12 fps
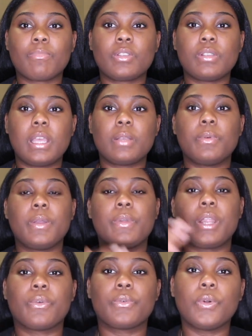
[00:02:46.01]
so that way
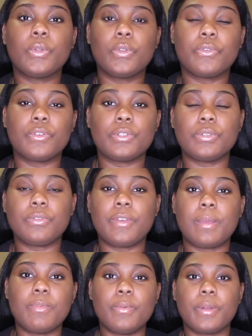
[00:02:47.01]
when I roll over into
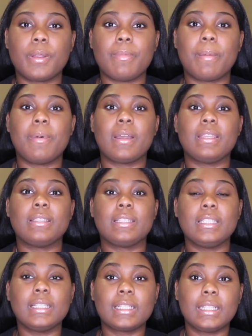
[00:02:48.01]
February, my body's
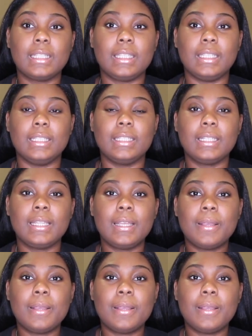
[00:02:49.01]
still clean,